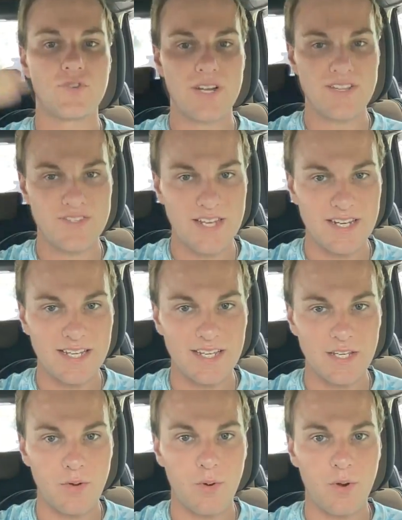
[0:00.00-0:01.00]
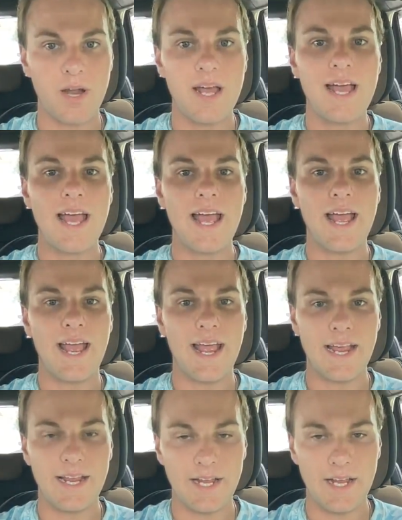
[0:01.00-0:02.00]
transcending your
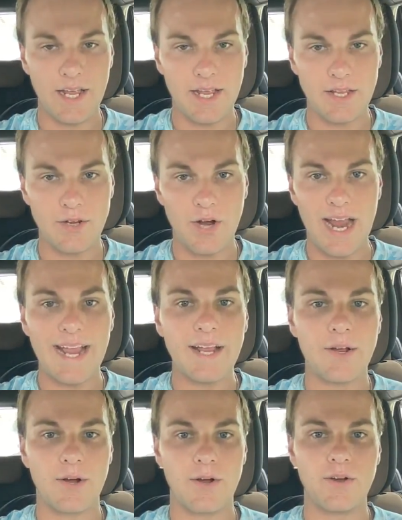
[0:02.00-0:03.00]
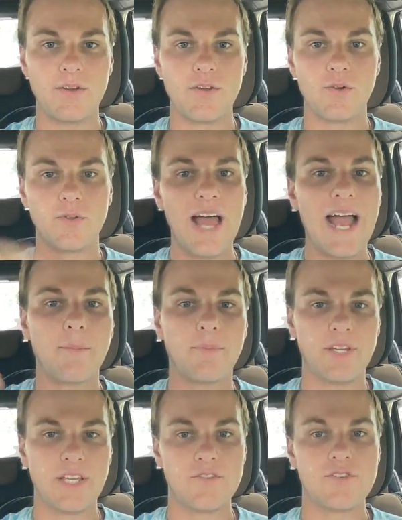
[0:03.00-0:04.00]
anger, your lack
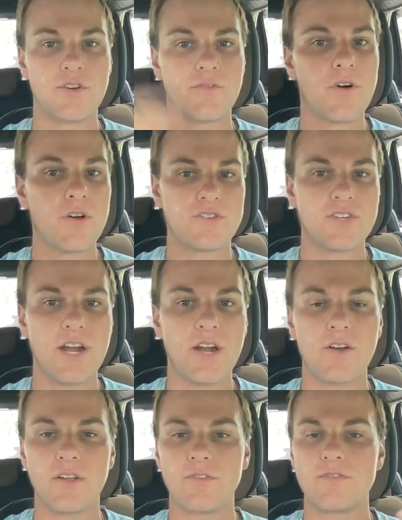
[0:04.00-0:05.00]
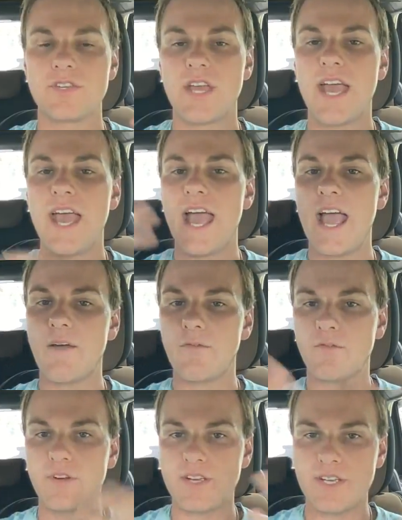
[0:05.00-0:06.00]
beliefs, your false narratives,
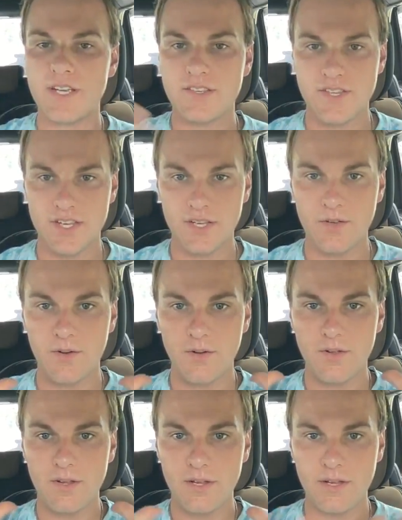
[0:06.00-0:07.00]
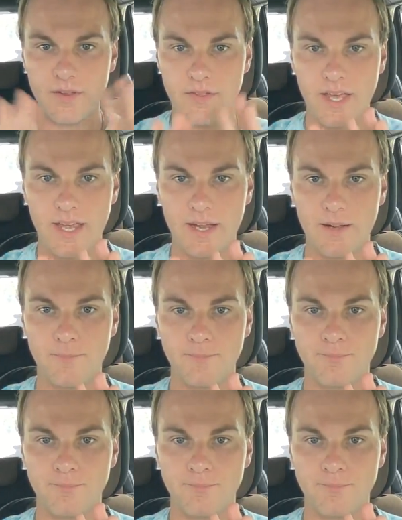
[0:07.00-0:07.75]
every single thing?